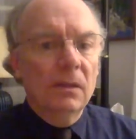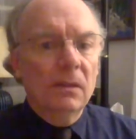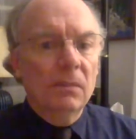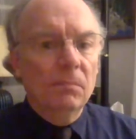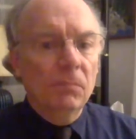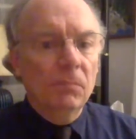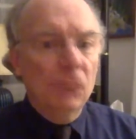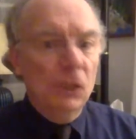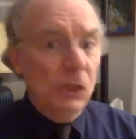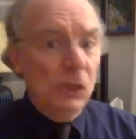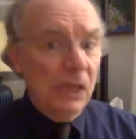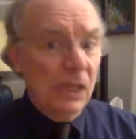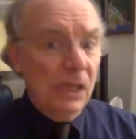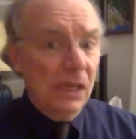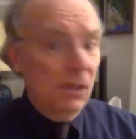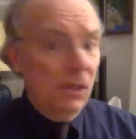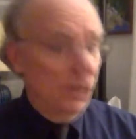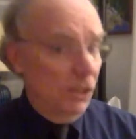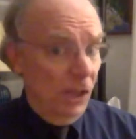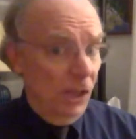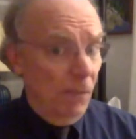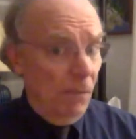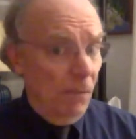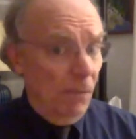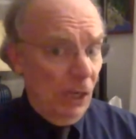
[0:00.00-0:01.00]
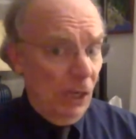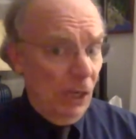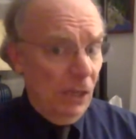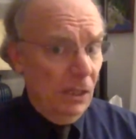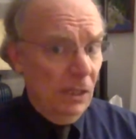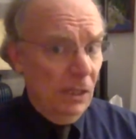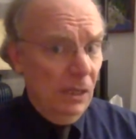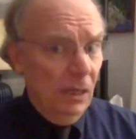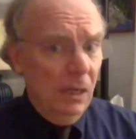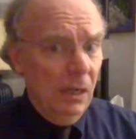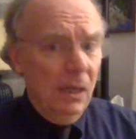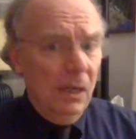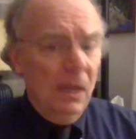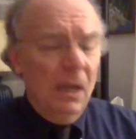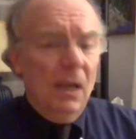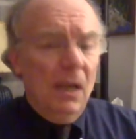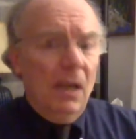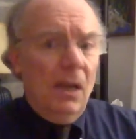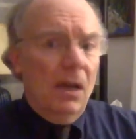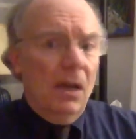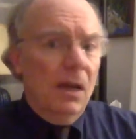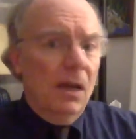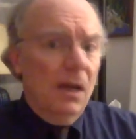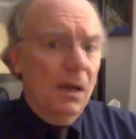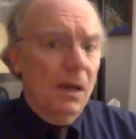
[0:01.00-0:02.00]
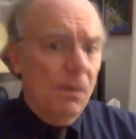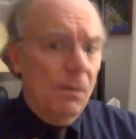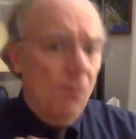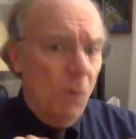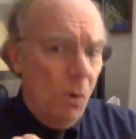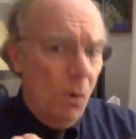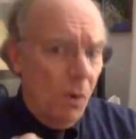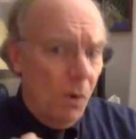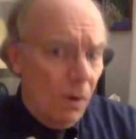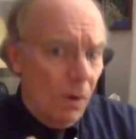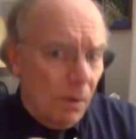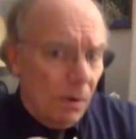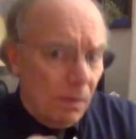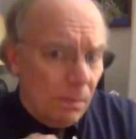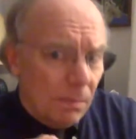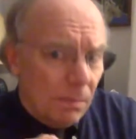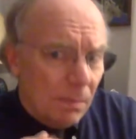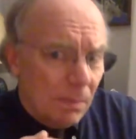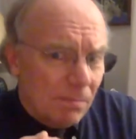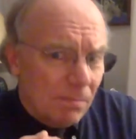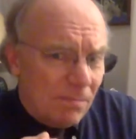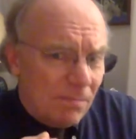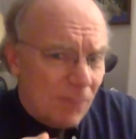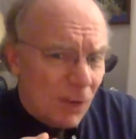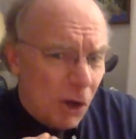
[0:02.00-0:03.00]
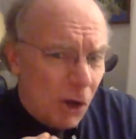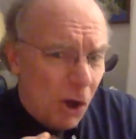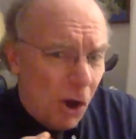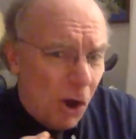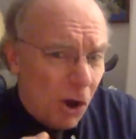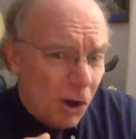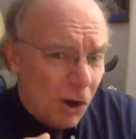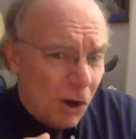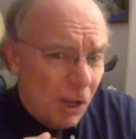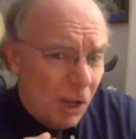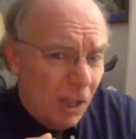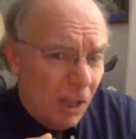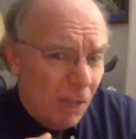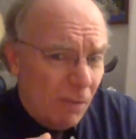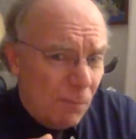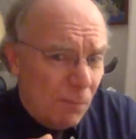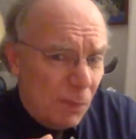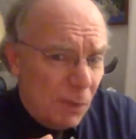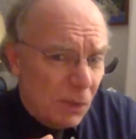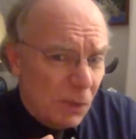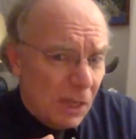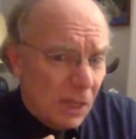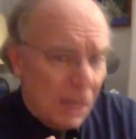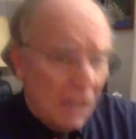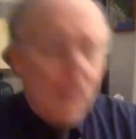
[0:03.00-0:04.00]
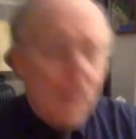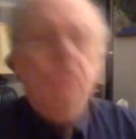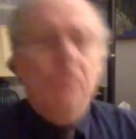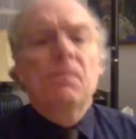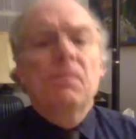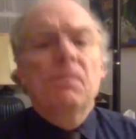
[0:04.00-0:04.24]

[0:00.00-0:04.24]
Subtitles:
music subject or kernel of music.